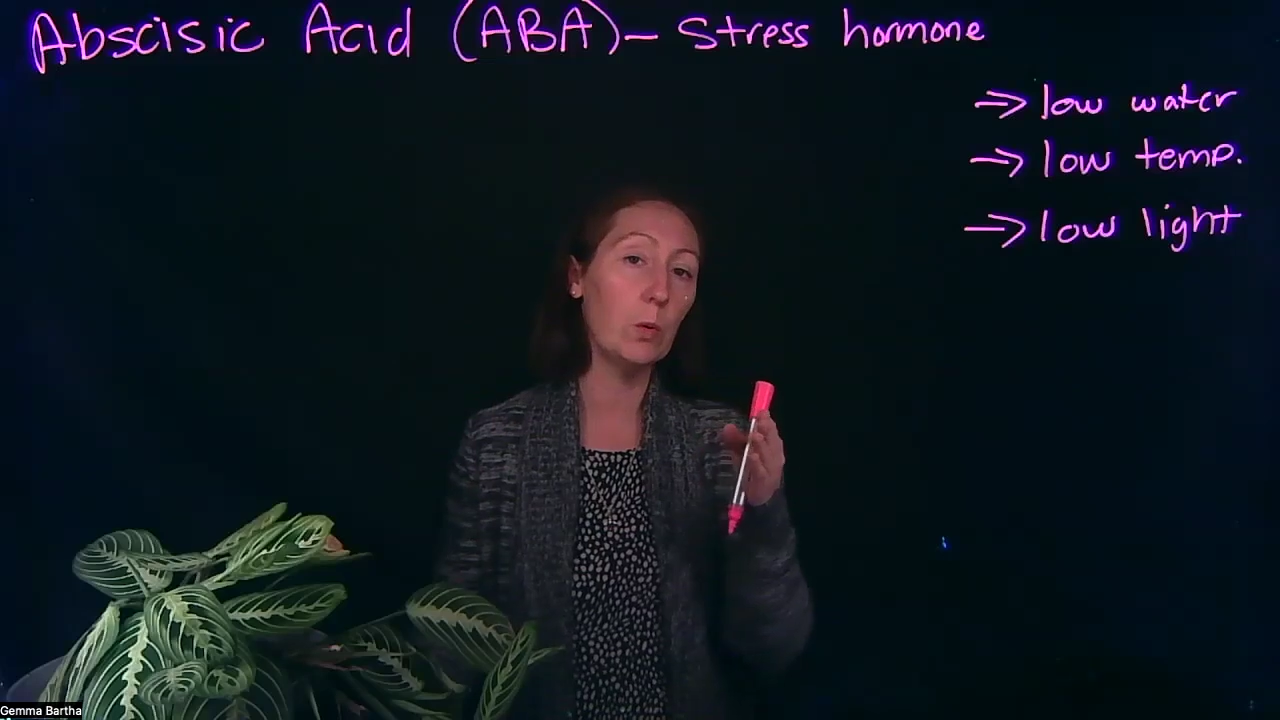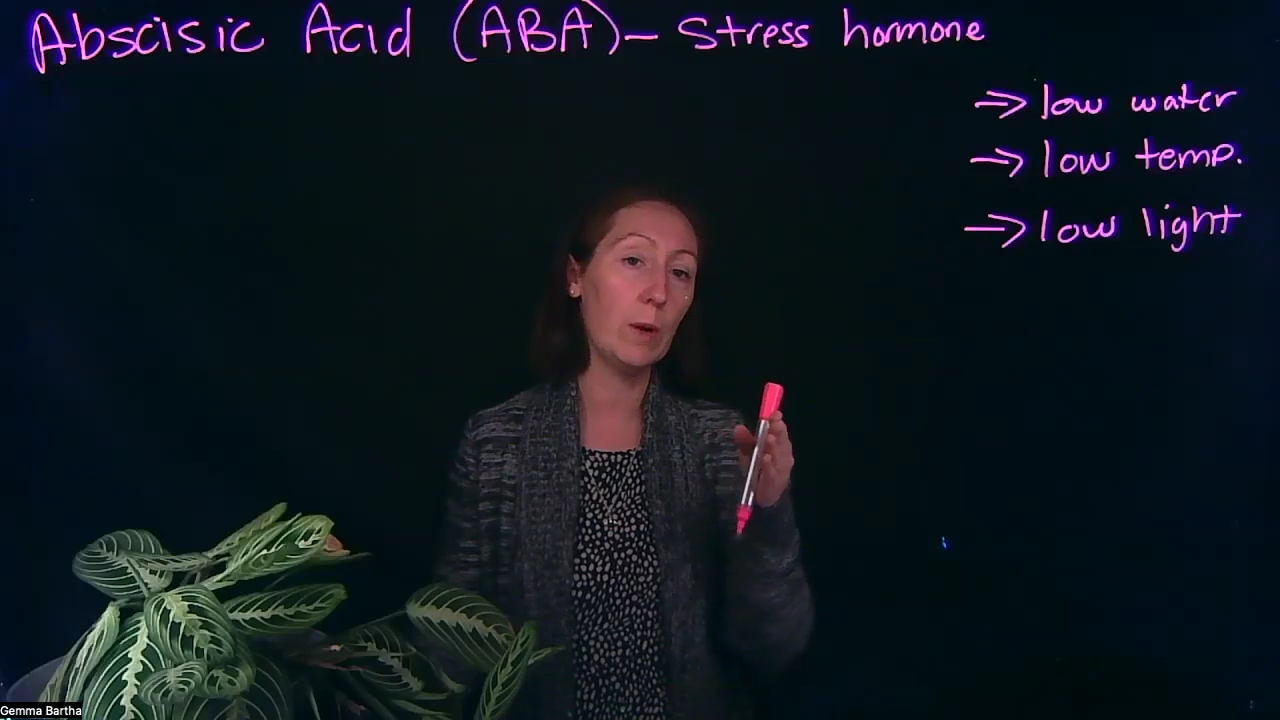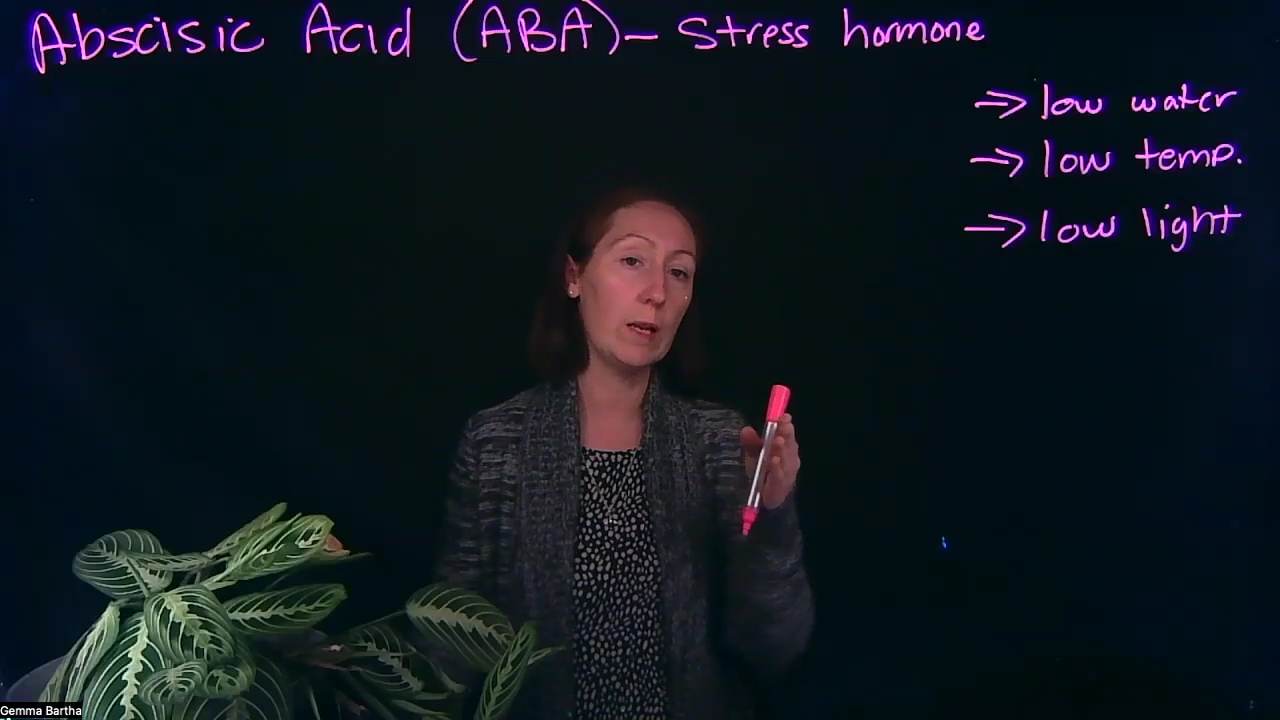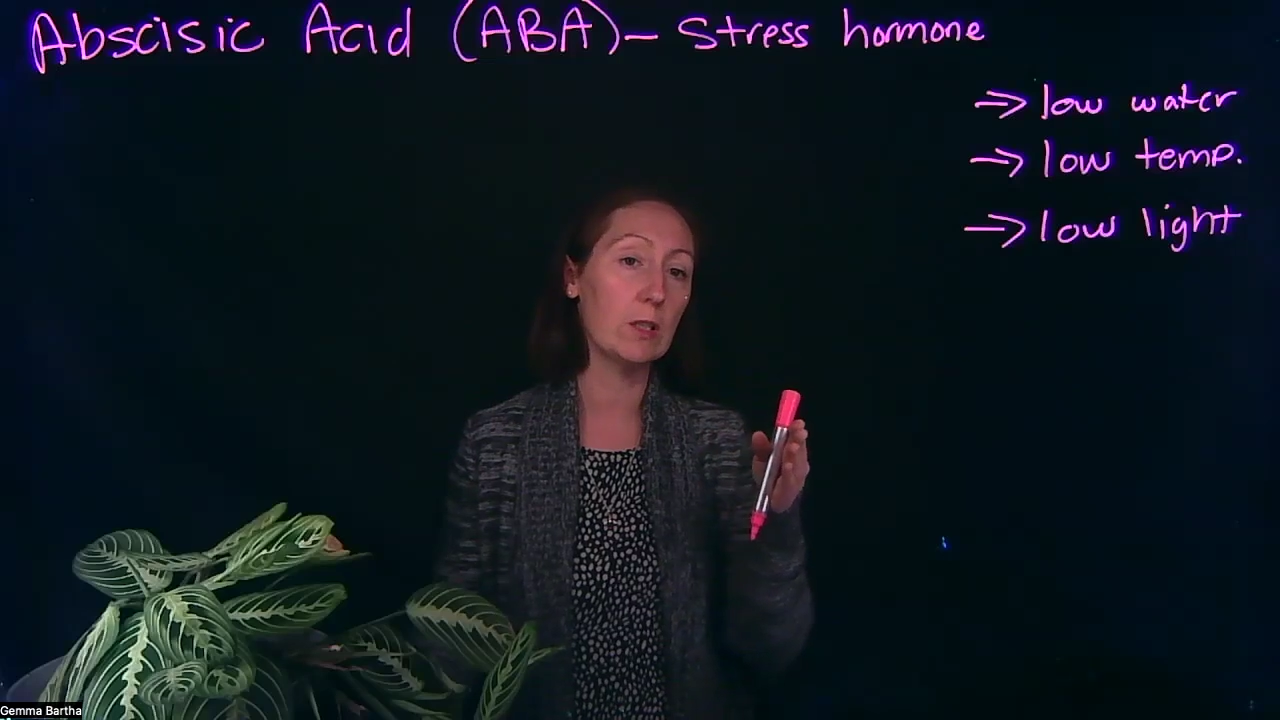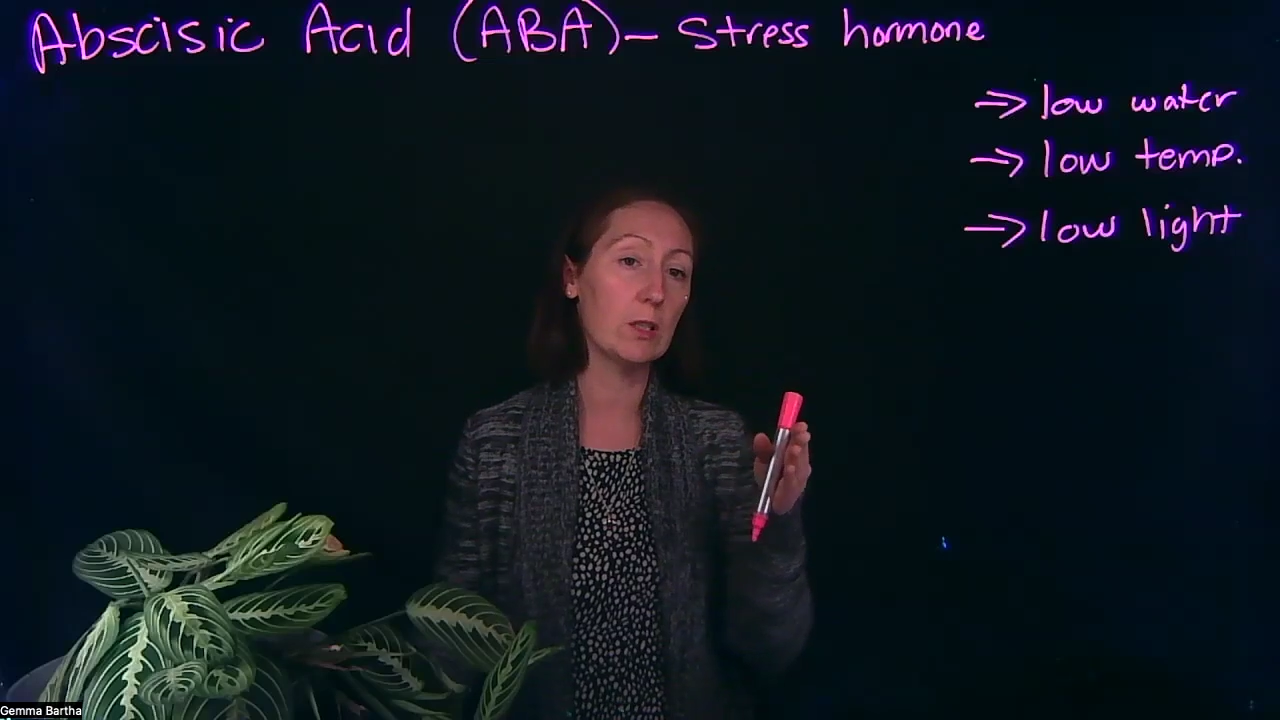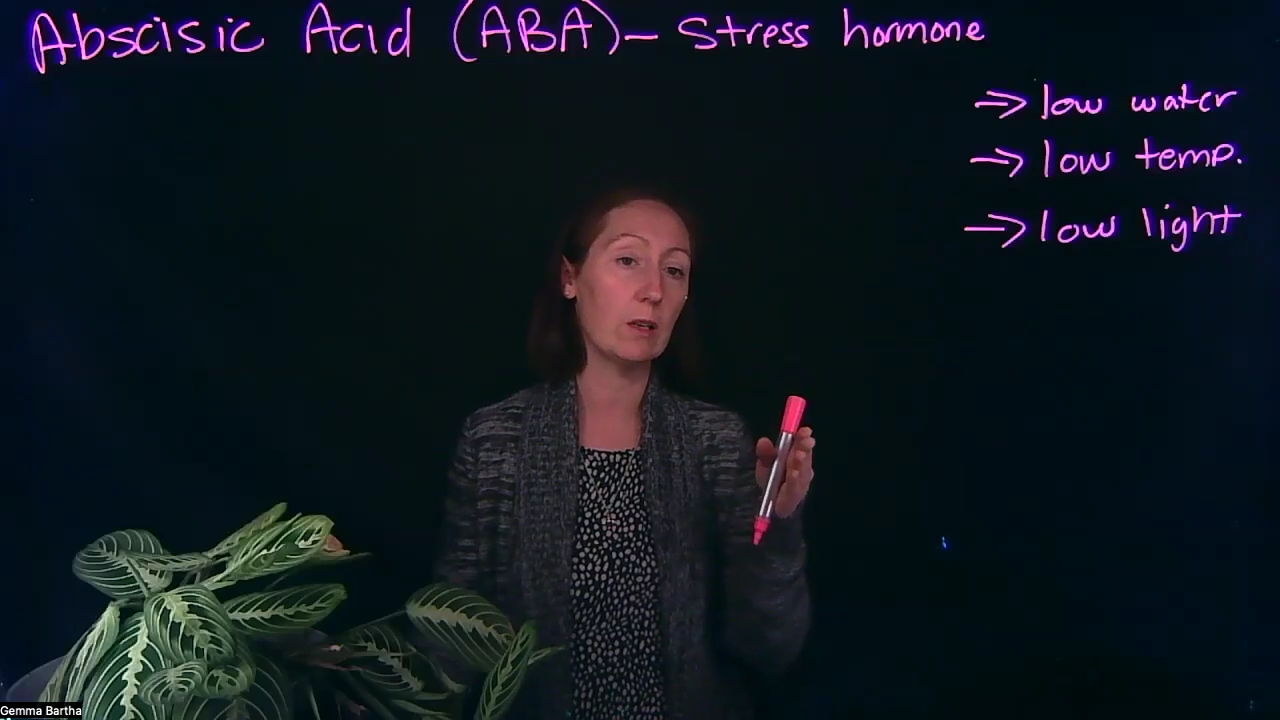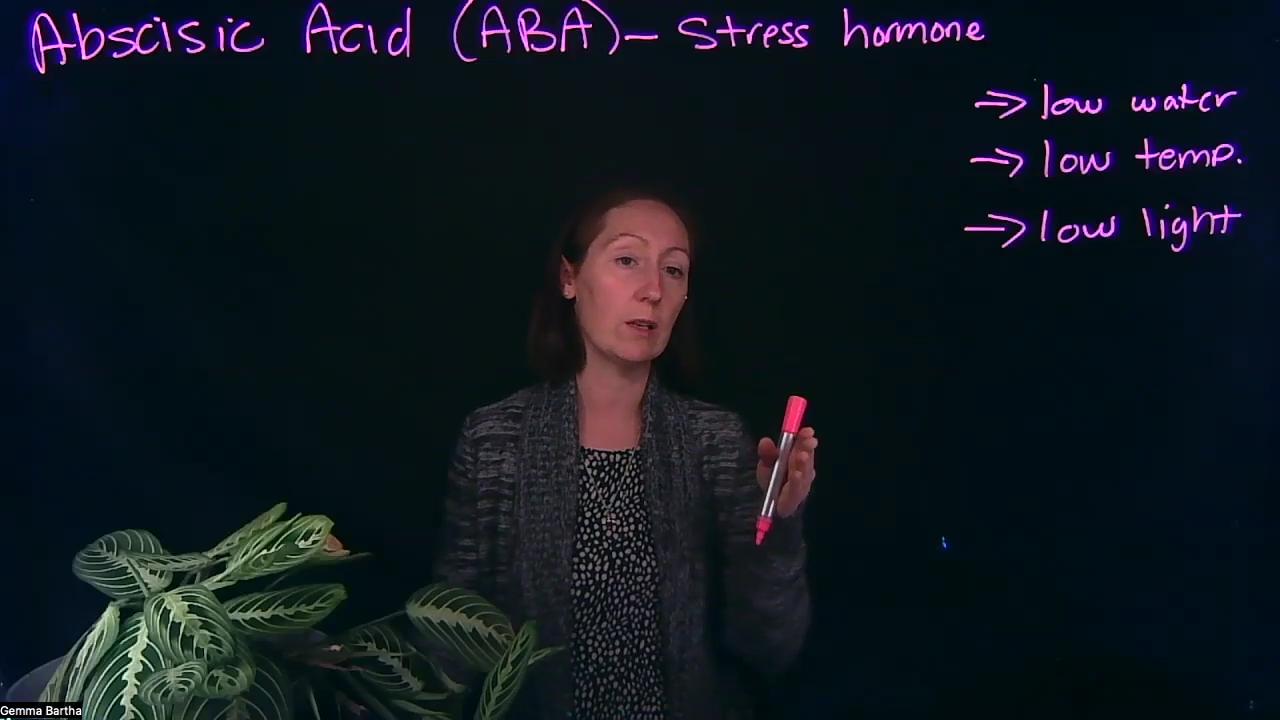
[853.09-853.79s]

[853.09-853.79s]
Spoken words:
winter